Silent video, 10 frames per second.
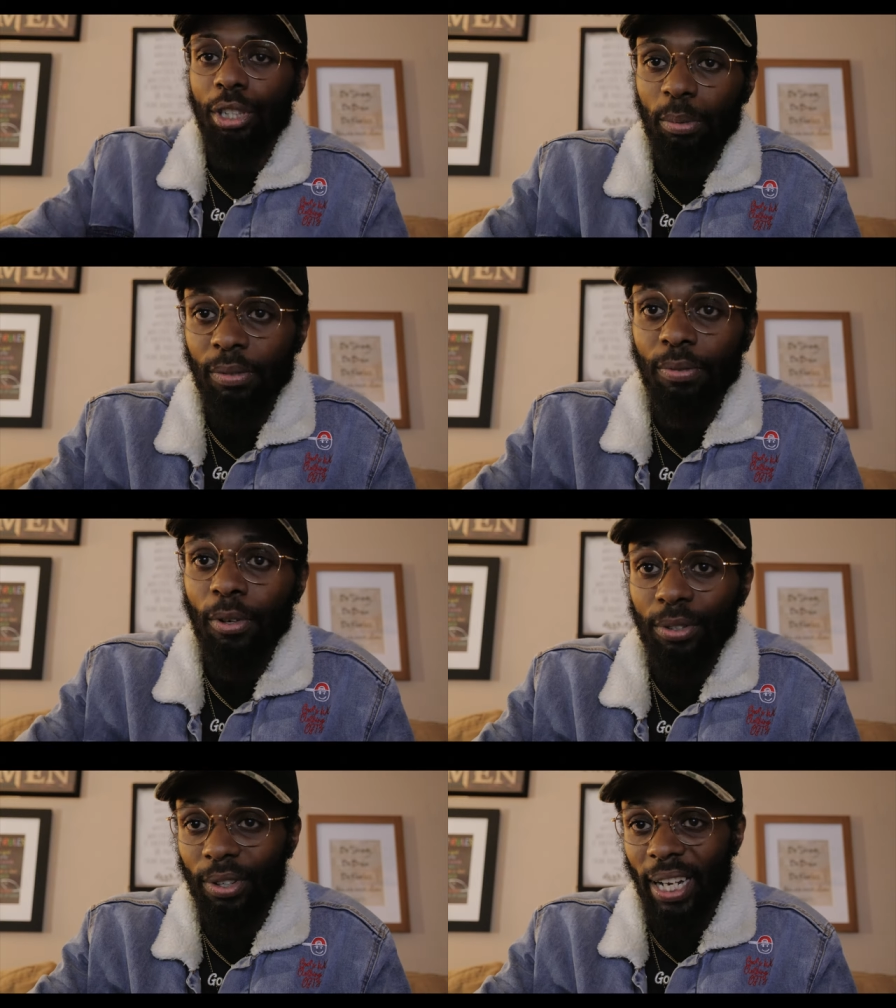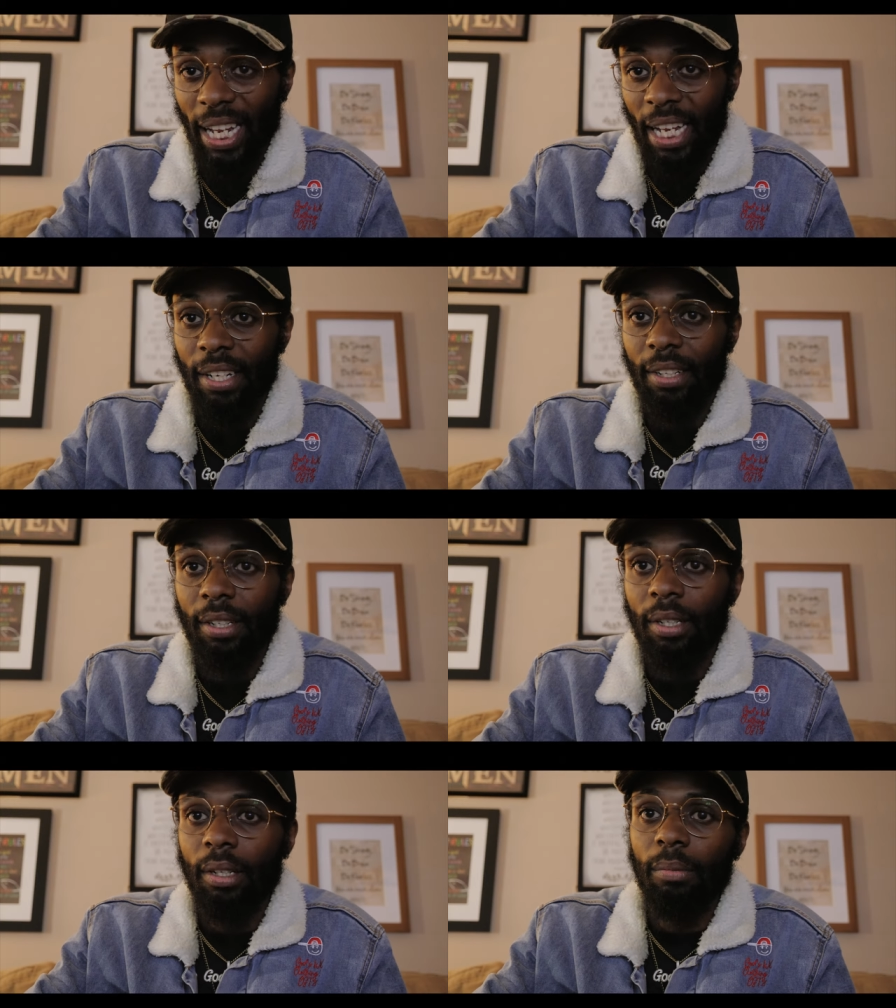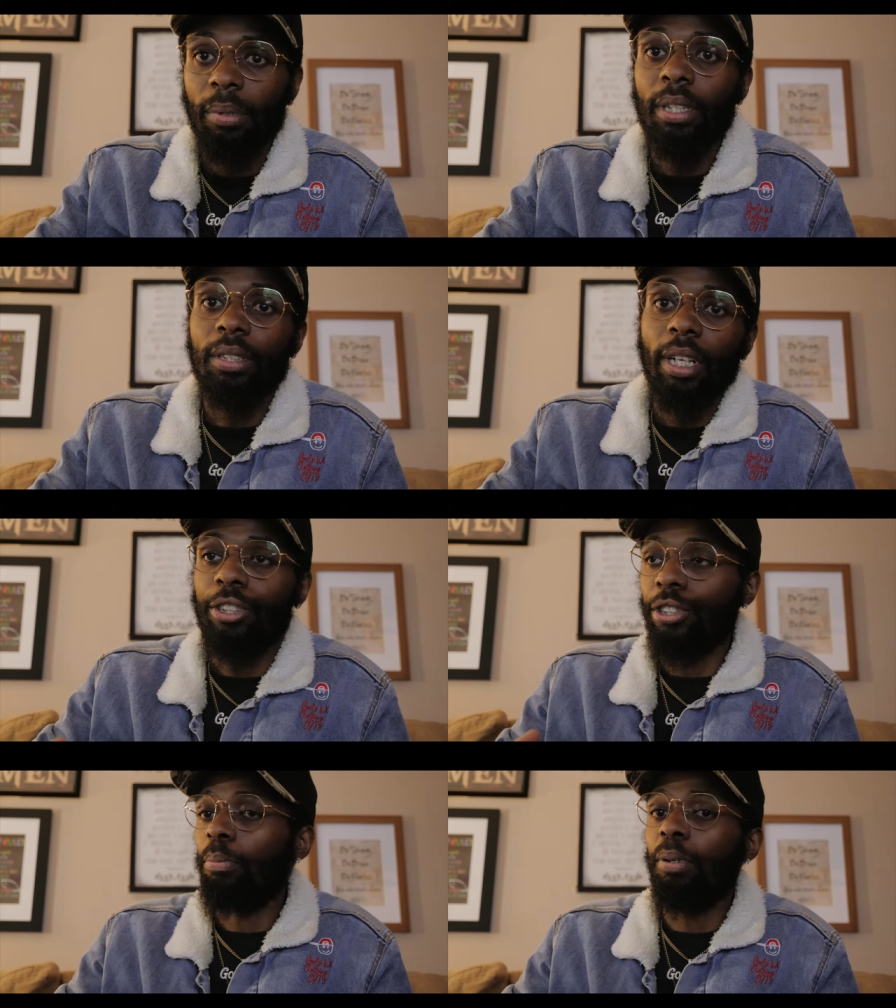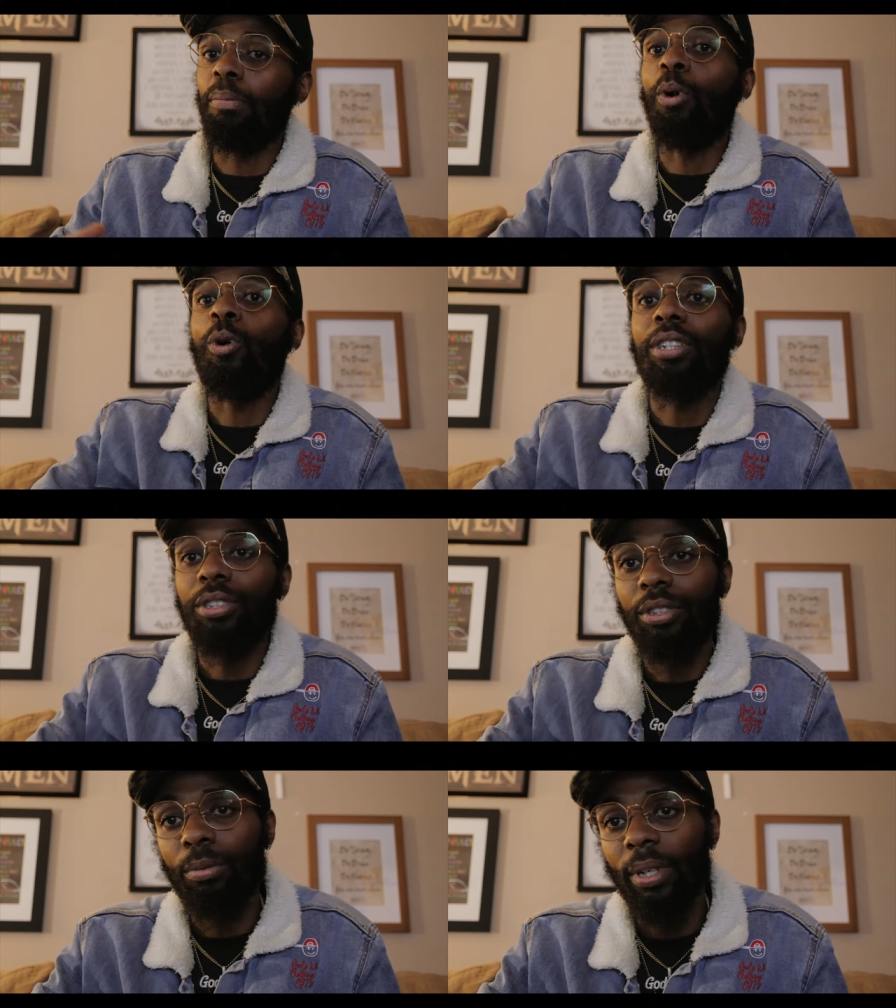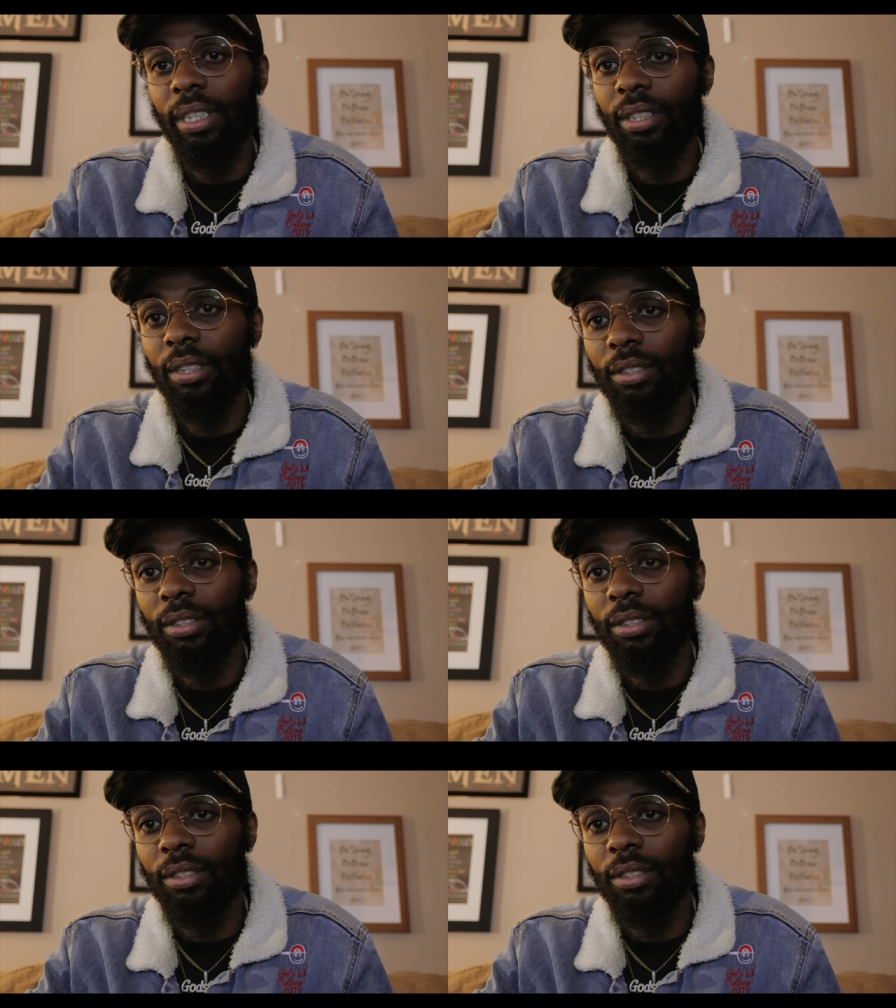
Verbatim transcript: have been further ahead, because I should have put more into the race.